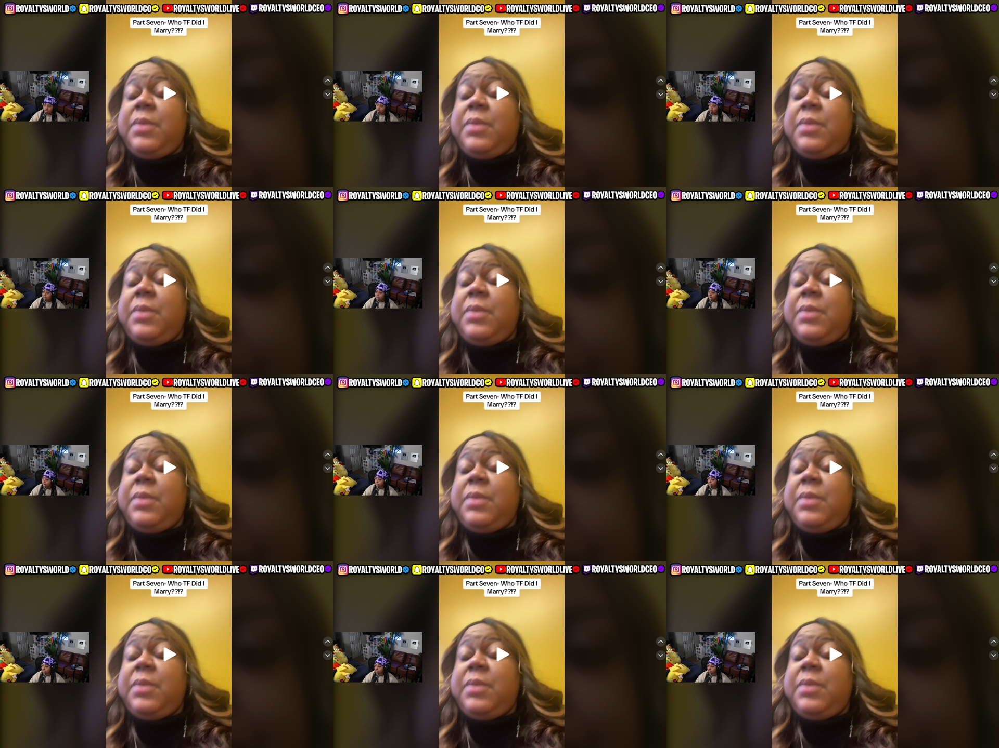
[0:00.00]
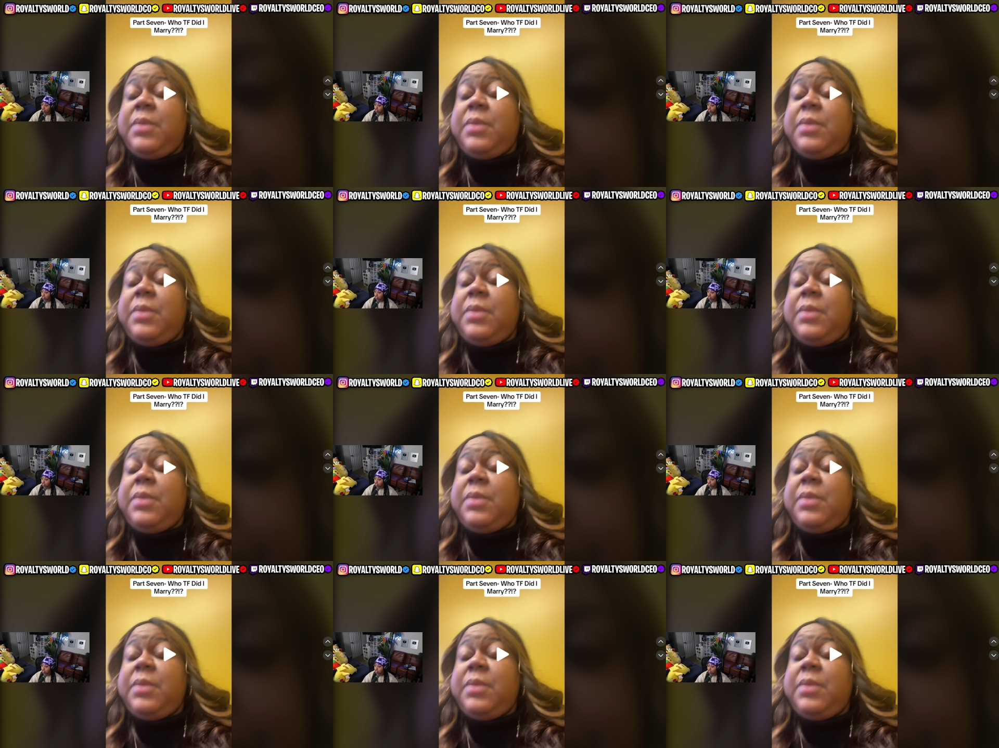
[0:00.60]

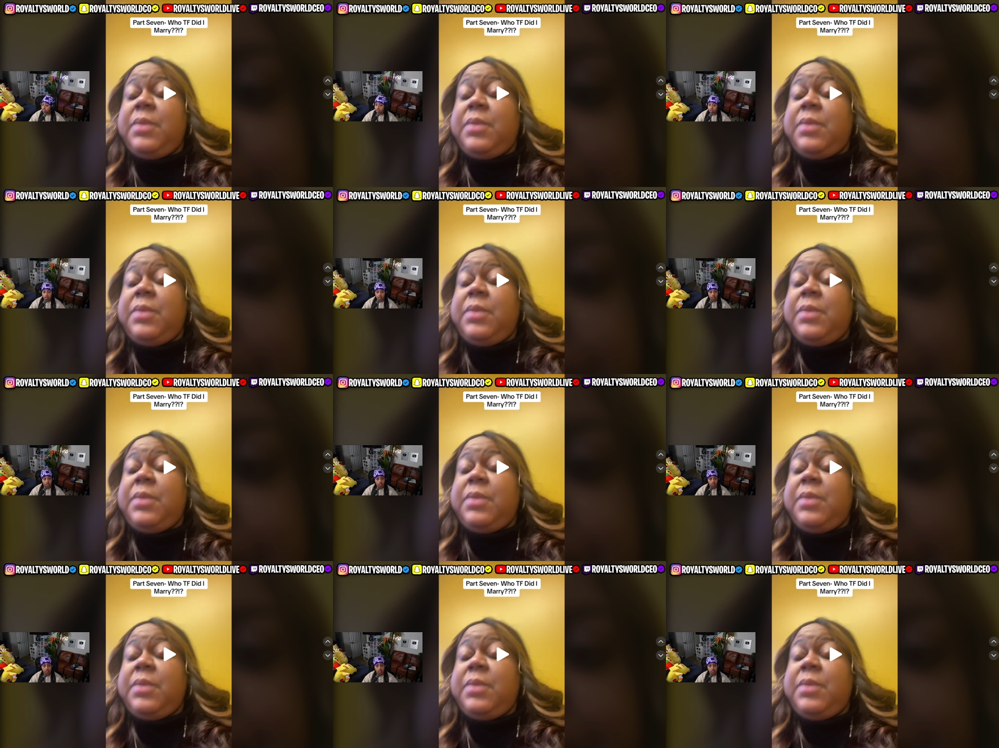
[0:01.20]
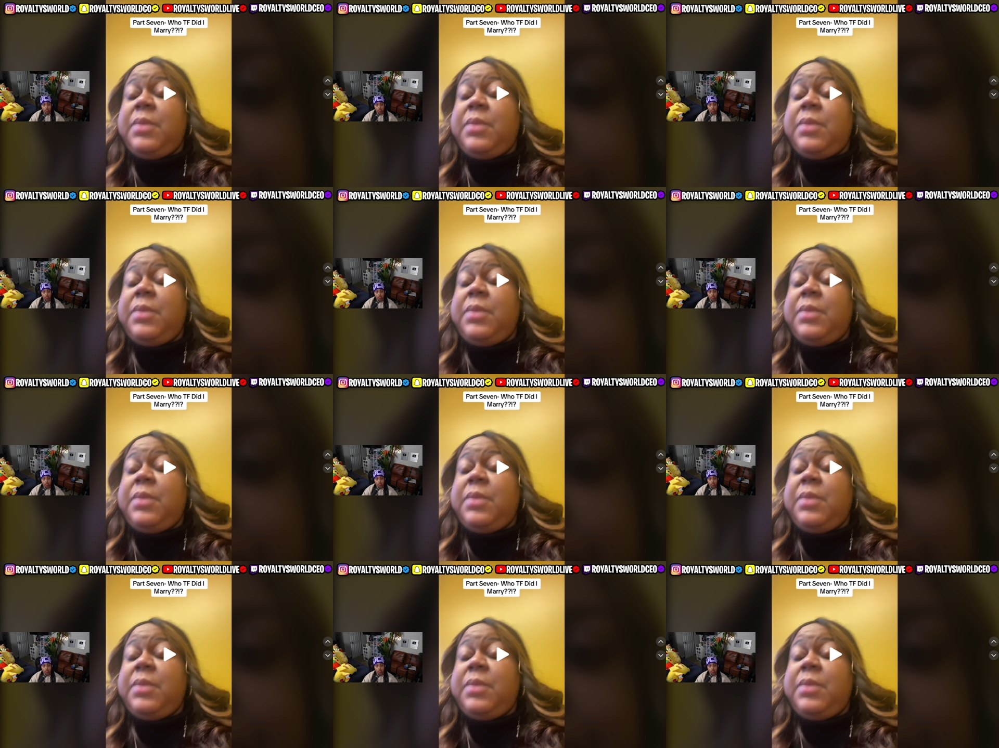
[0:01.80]

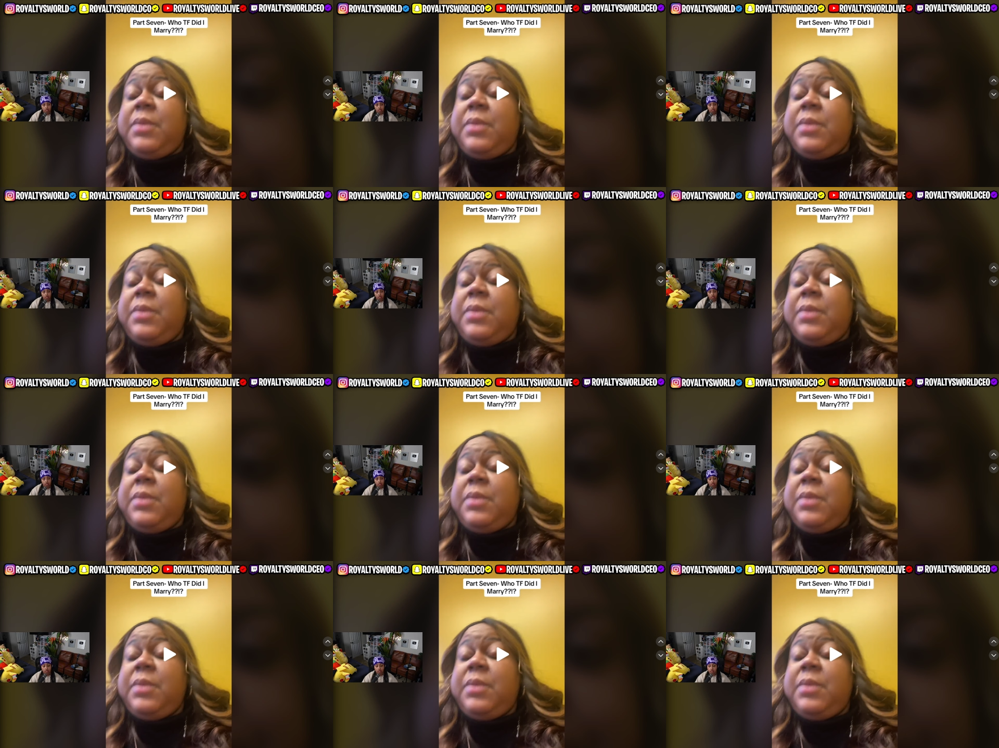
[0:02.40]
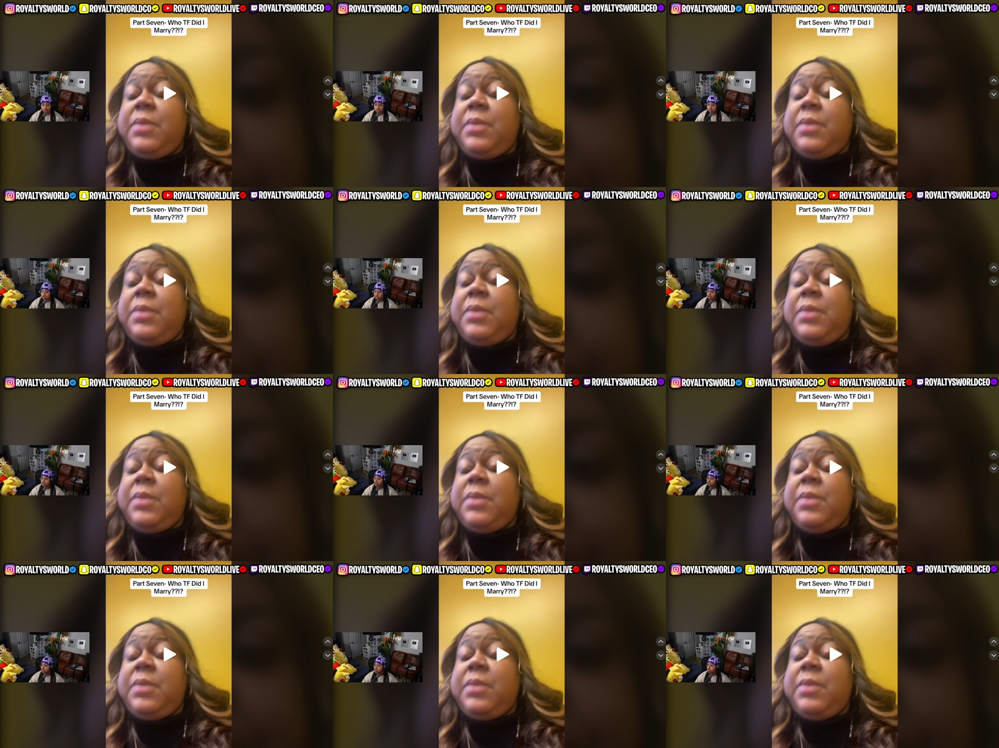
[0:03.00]

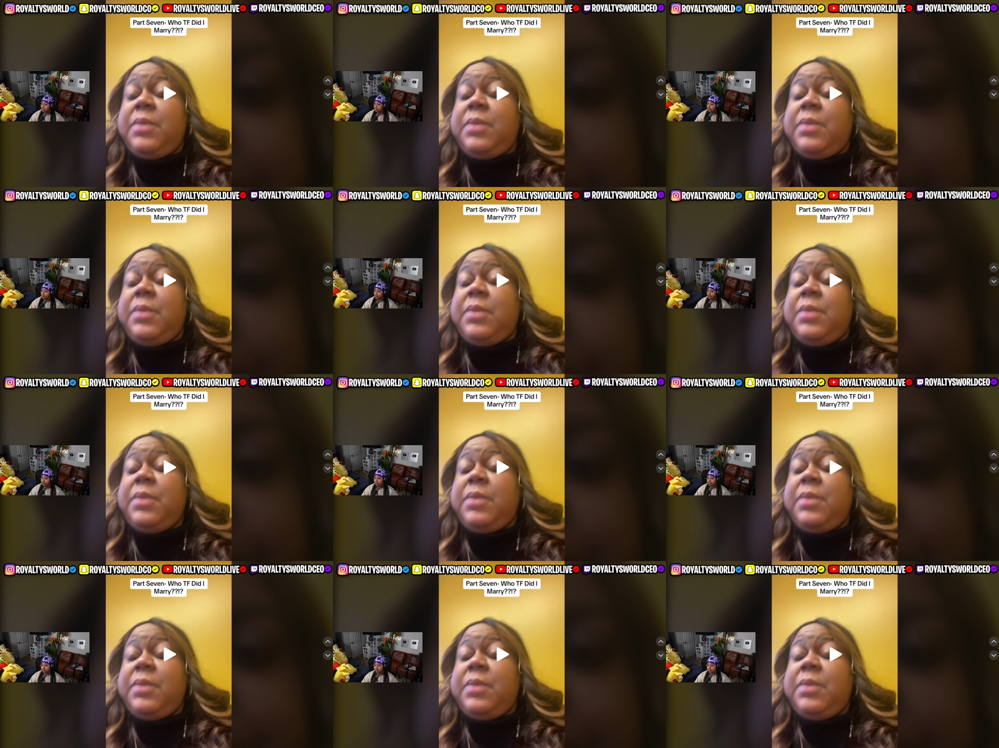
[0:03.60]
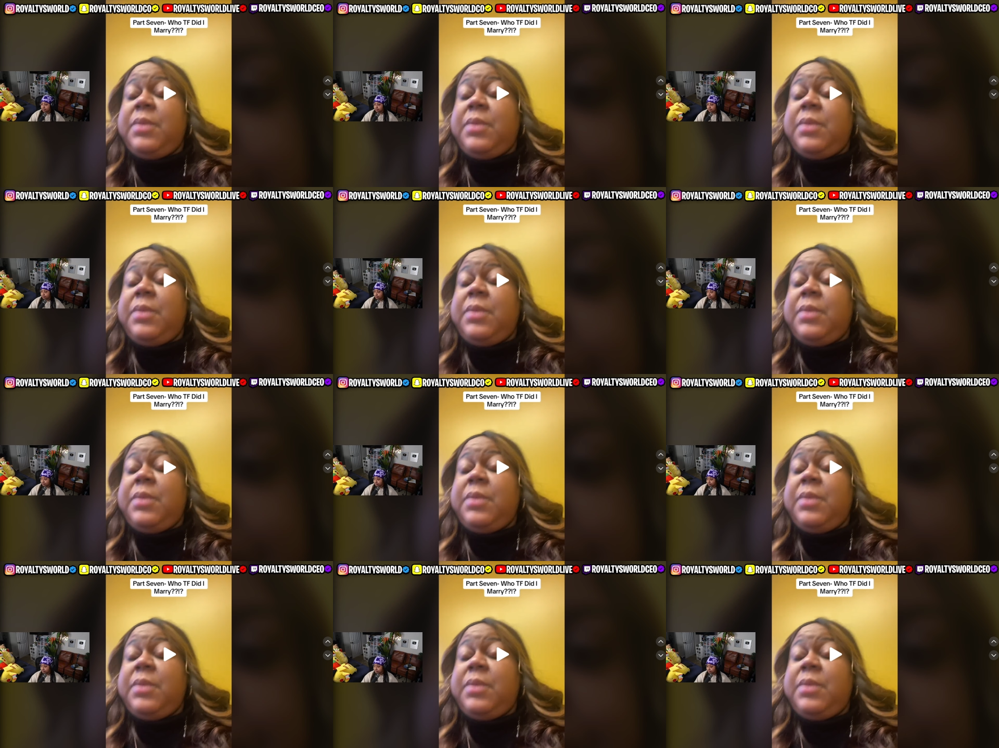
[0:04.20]

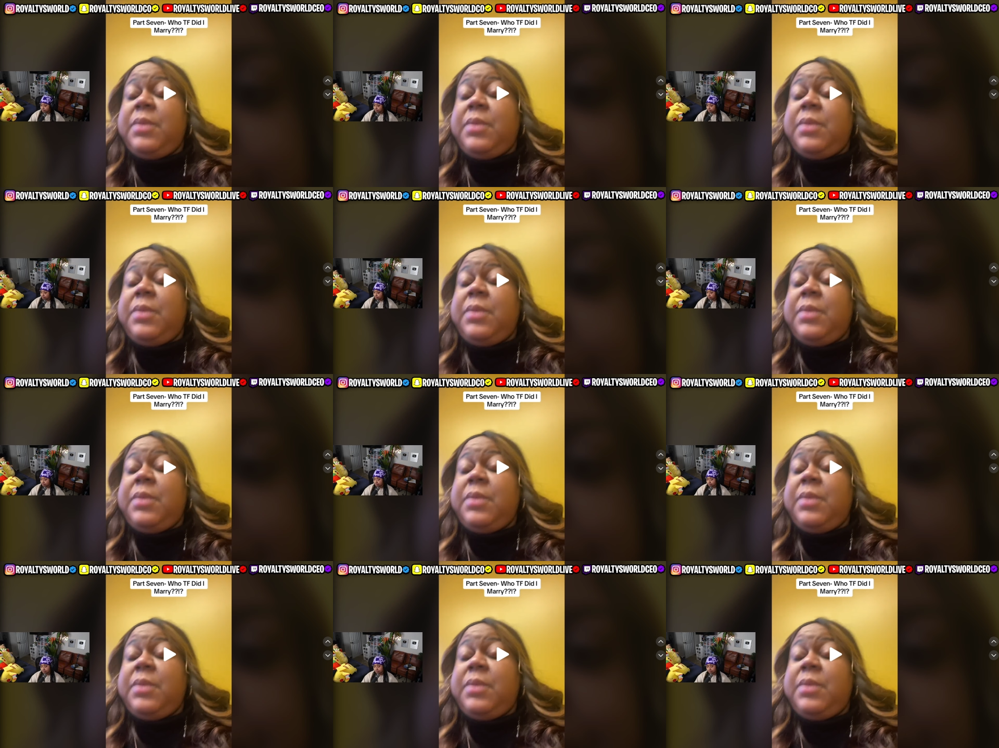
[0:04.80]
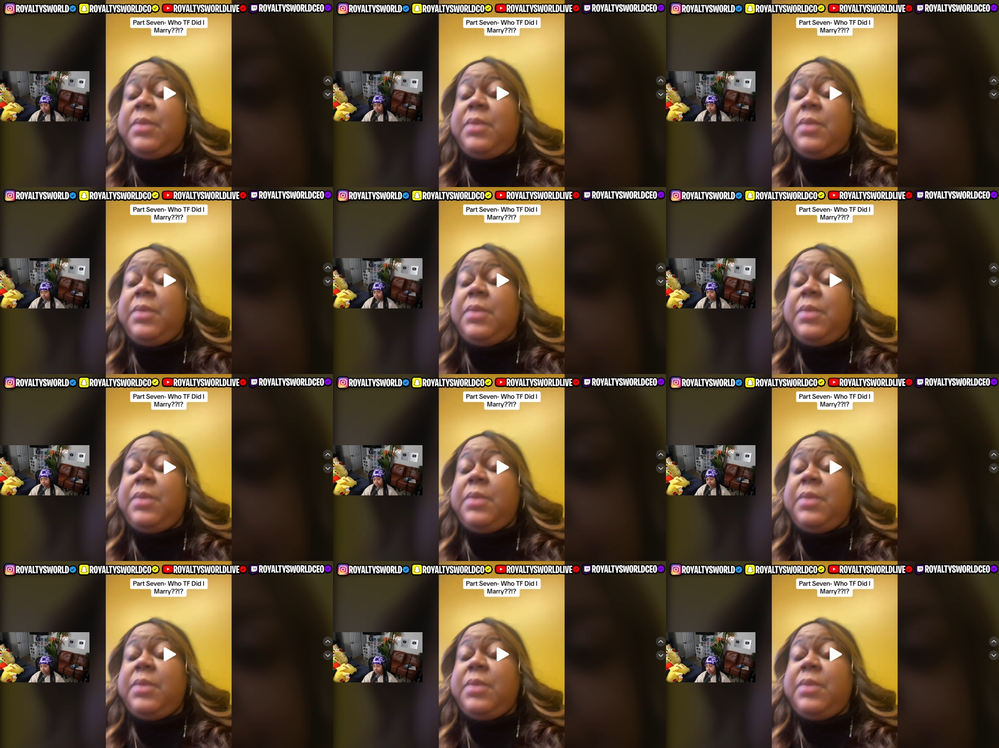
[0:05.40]

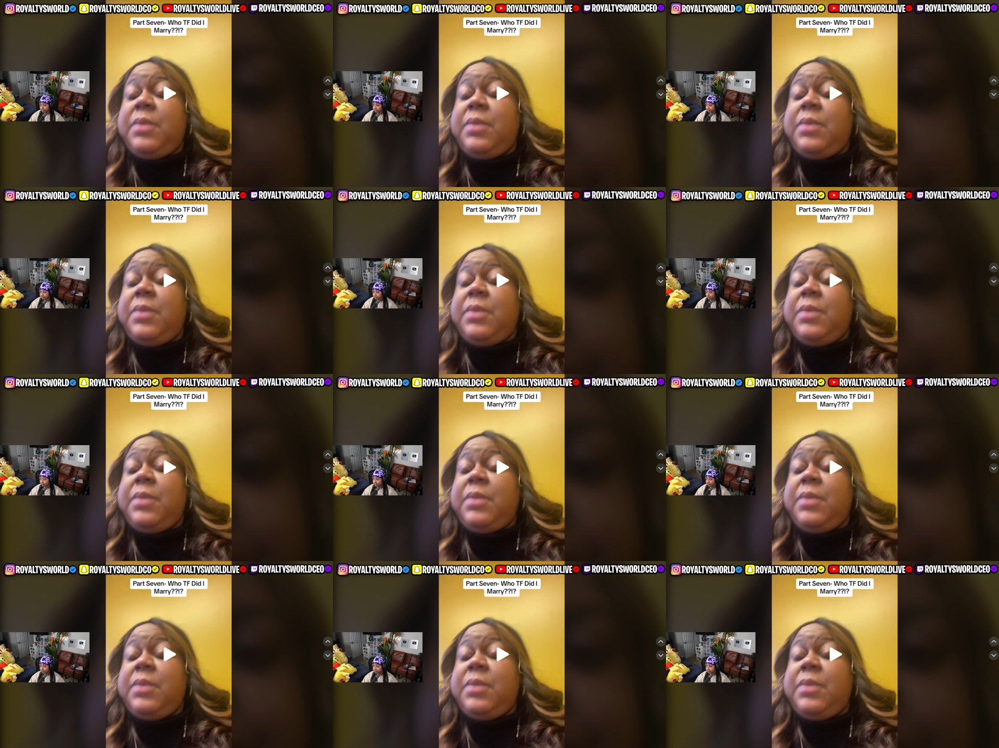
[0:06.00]
(silence)